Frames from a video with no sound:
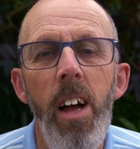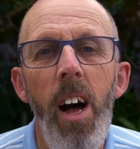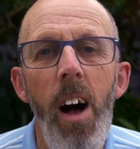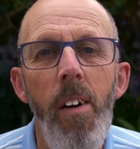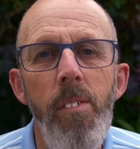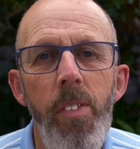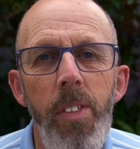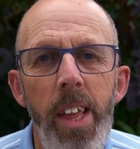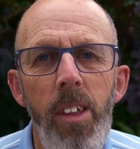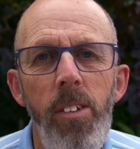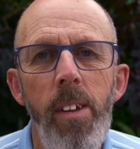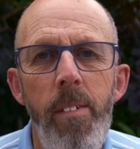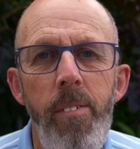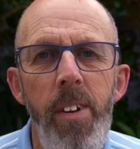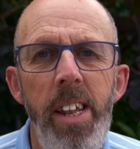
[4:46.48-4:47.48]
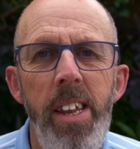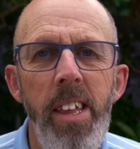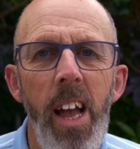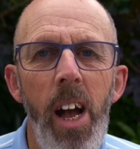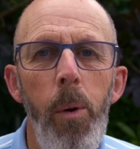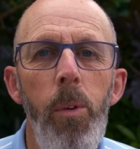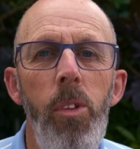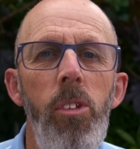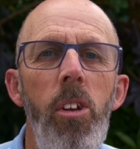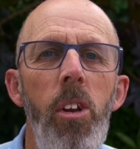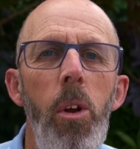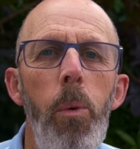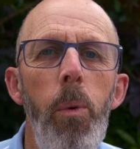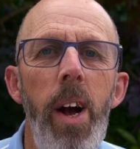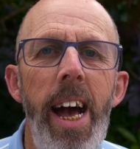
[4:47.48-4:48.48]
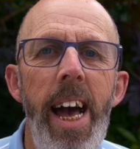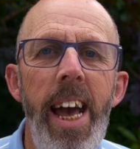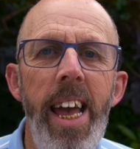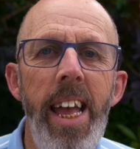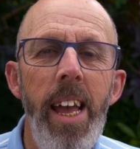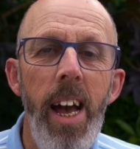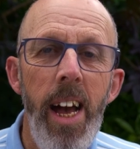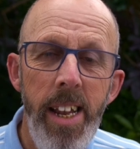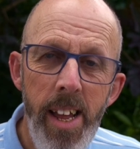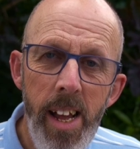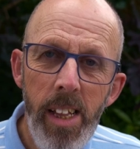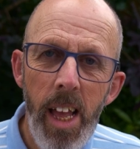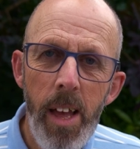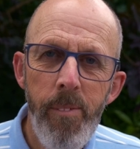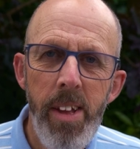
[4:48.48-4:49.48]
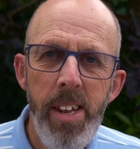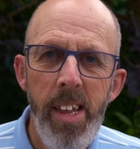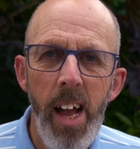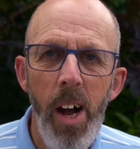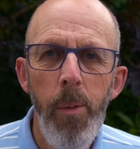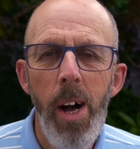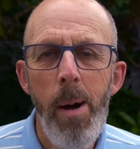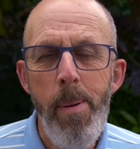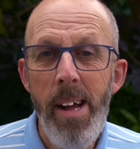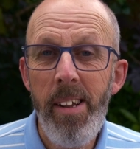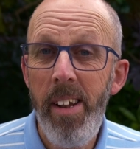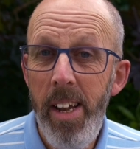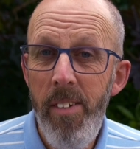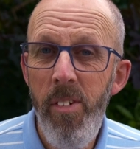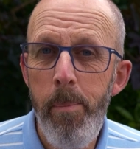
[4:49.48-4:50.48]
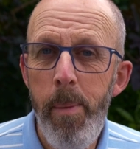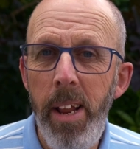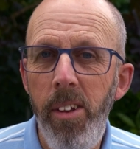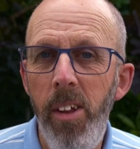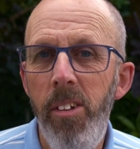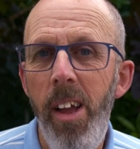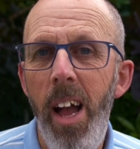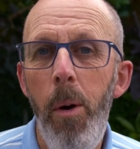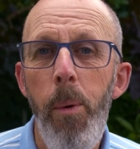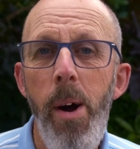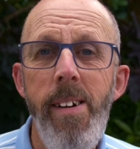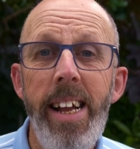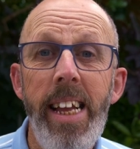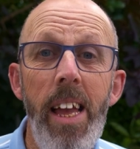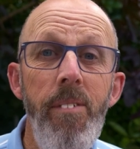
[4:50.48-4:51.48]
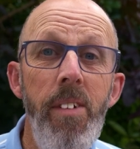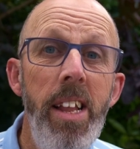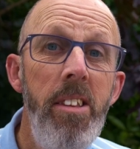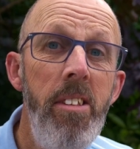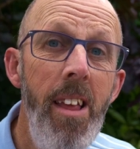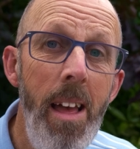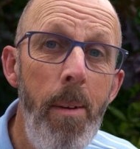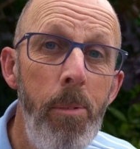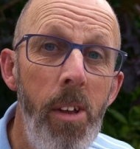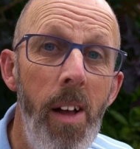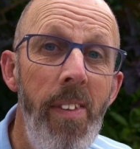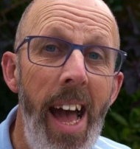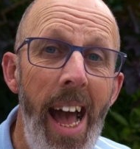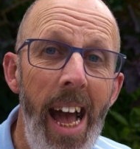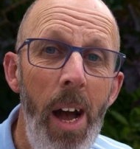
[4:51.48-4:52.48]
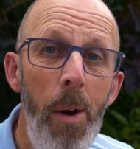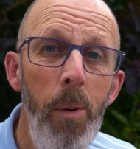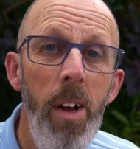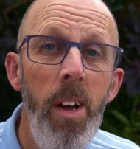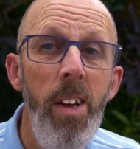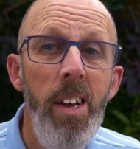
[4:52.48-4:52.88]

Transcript: of this video to a, an earlier video about a different meteor shower where I give you tips on how